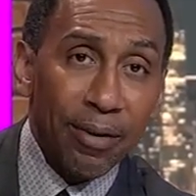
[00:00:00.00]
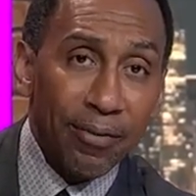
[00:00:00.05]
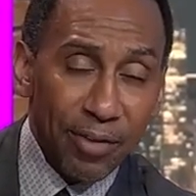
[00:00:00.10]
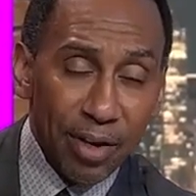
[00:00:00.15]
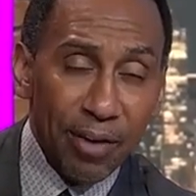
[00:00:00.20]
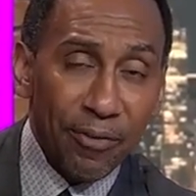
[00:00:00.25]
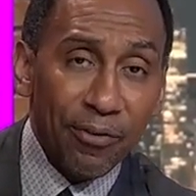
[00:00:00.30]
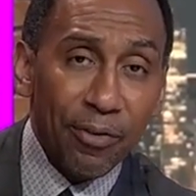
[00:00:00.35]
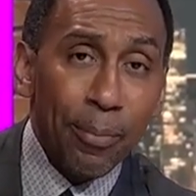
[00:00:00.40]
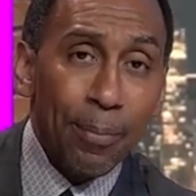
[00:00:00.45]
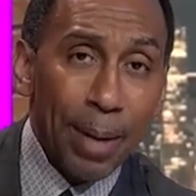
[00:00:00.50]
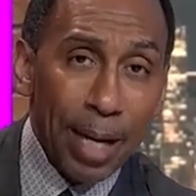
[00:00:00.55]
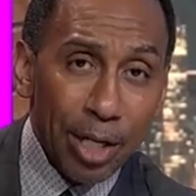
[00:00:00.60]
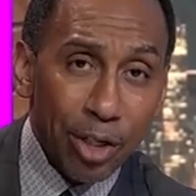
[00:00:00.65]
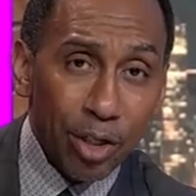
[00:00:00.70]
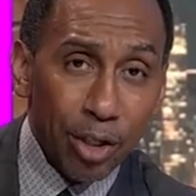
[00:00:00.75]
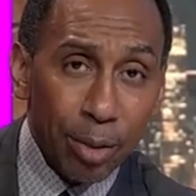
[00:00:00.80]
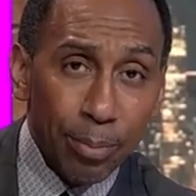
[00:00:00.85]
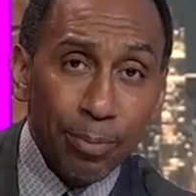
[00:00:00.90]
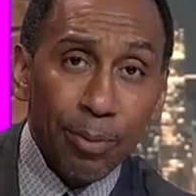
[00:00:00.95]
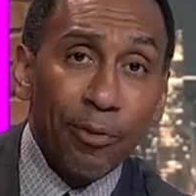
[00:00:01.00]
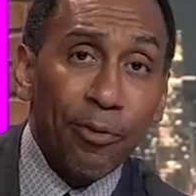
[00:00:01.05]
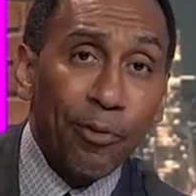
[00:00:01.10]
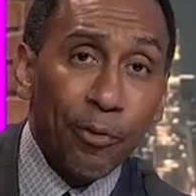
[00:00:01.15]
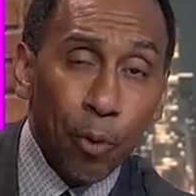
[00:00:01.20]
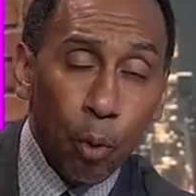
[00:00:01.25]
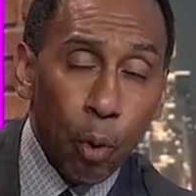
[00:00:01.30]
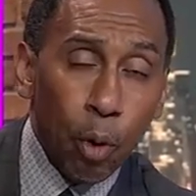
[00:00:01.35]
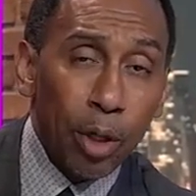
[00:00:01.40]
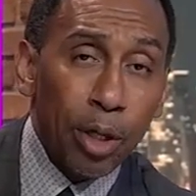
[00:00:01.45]
of information
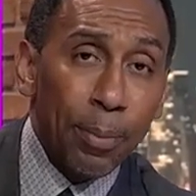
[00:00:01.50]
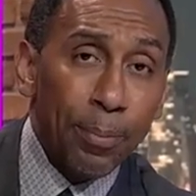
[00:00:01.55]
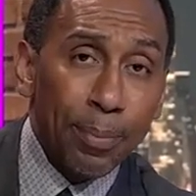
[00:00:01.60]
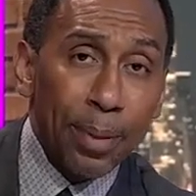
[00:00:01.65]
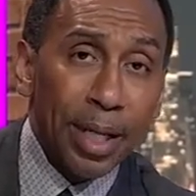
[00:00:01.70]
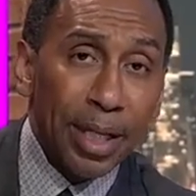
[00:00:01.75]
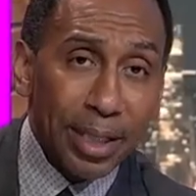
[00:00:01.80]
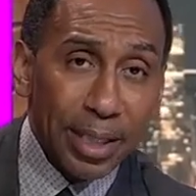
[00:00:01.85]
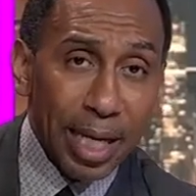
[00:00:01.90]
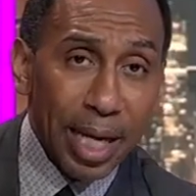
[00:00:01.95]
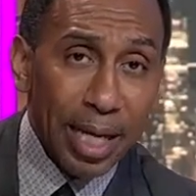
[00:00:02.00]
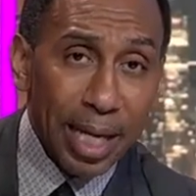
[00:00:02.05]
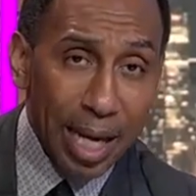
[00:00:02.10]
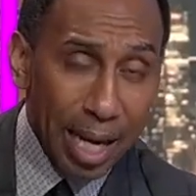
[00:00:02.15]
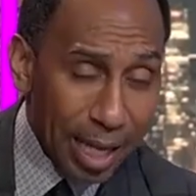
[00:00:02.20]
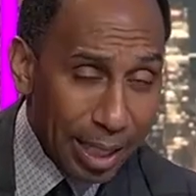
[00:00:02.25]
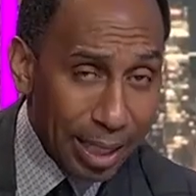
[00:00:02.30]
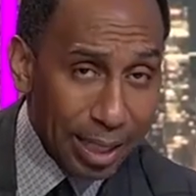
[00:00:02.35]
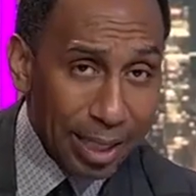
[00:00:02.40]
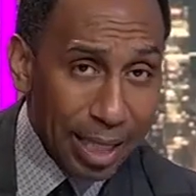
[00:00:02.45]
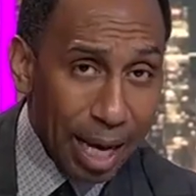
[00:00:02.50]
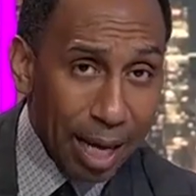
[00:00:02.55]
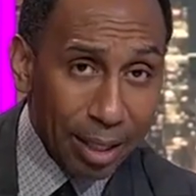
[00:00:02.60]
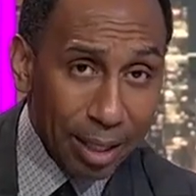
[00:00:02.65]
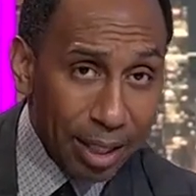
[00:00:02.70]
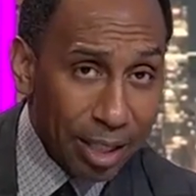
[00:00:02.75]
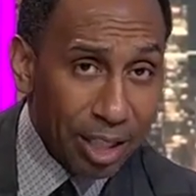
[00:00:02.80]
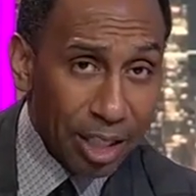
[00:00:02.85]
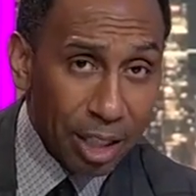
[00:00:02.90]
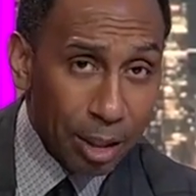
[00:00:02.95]
before the Big Ten handed down
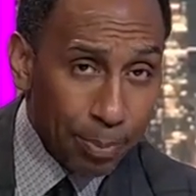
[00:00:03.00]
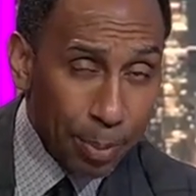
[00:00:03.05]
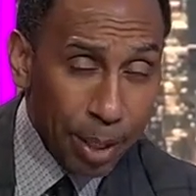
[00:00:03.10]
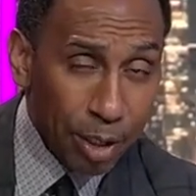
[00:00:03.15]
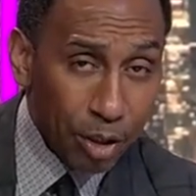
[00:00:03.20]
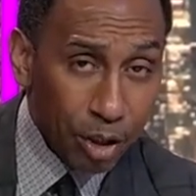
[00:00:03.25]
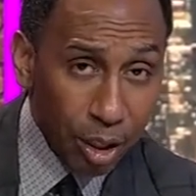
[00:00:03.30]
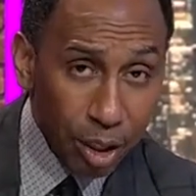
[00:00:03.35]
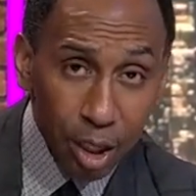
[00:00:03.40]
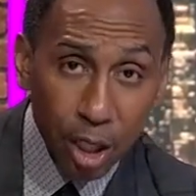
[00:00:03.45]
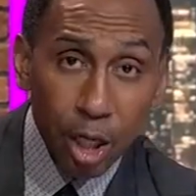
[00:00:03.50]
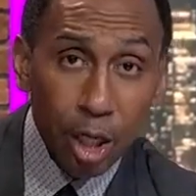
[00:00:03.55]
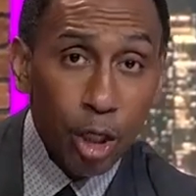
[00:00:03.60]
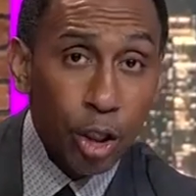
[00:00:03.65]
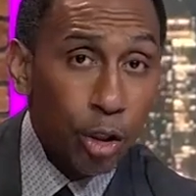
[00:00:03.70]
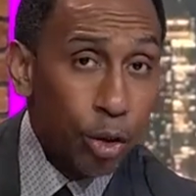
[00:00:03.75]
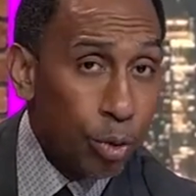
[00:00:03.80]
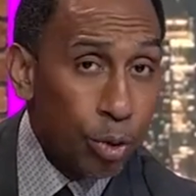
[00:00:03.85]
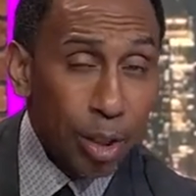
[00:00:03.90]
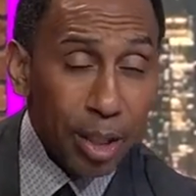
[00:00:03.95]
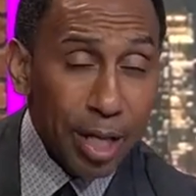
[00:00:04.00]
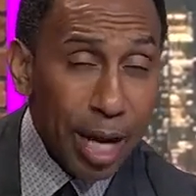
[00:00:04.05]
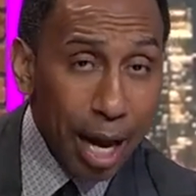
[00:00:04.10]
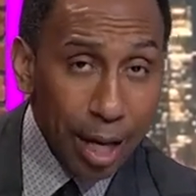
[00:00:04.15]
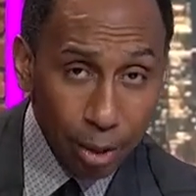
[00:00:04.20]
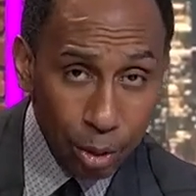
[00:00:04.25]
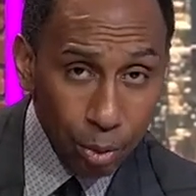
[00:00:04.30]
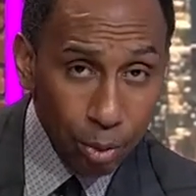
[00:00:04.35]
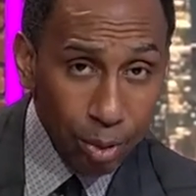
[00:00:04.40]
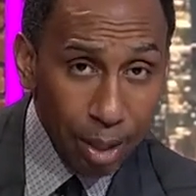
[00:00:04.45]
its suspension. You did
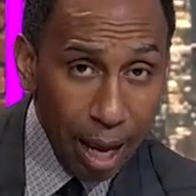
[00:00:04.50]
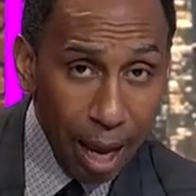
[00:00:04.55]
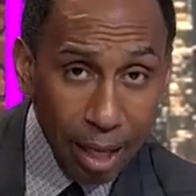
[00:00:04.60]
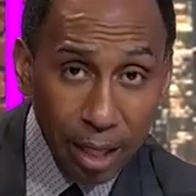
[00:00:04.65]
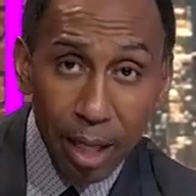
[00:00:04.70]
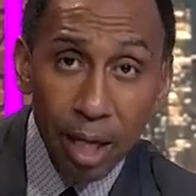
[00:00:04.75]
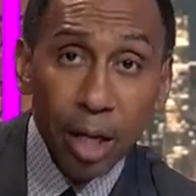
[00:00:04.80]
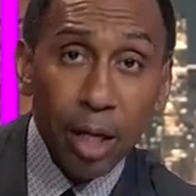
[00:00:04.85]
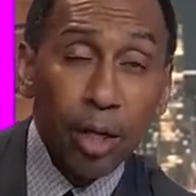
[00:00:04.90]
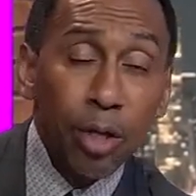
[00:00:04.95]
not do that.